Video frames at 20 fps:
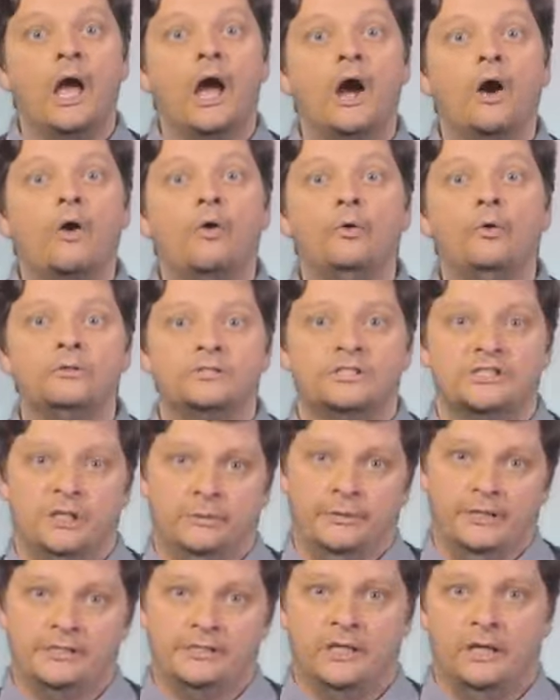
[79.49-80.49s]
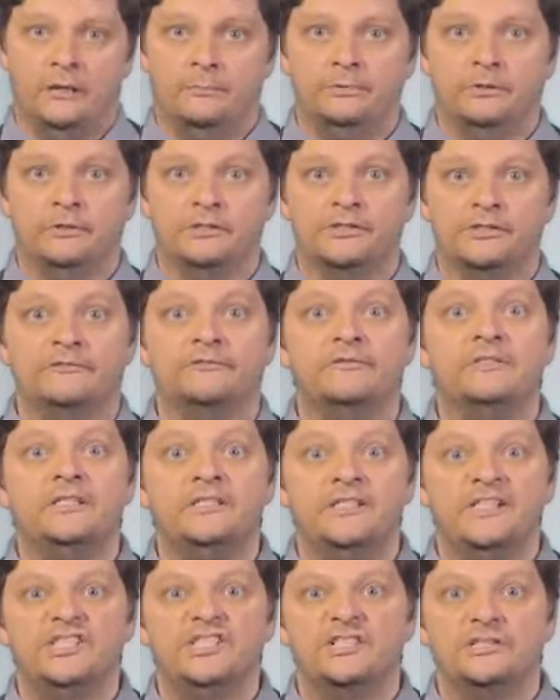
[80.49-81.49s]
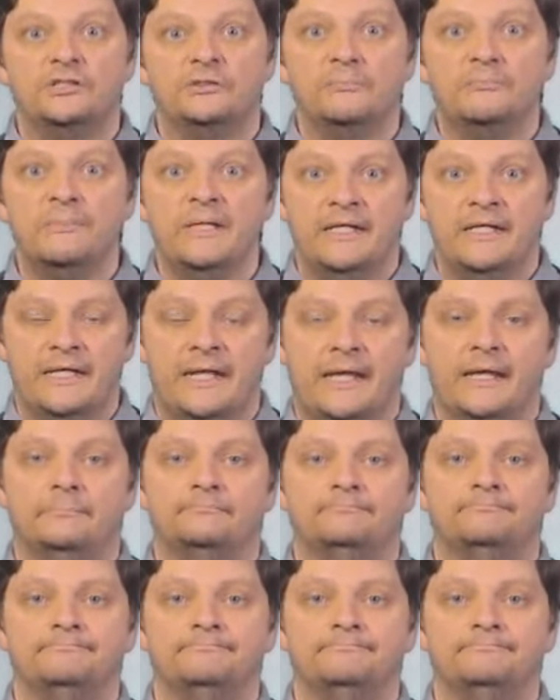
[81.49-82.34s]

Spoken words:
are also examples of digital media.